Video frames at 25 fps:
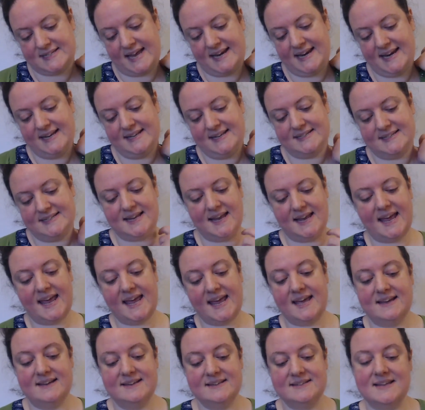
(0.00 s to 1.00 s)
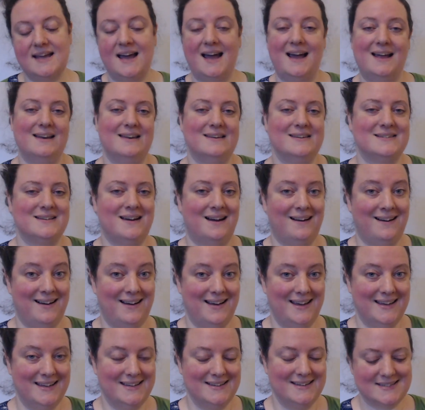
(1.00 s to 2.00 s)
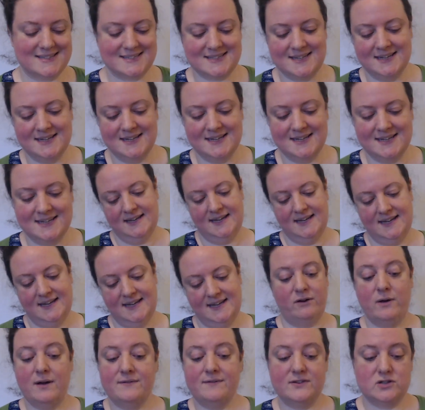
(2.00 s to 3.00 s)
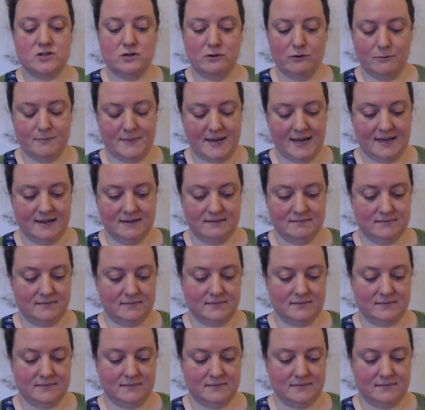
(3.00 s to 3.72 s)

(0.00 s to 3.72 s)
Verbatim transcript: And it's ears and eyes. Now, whoever taught me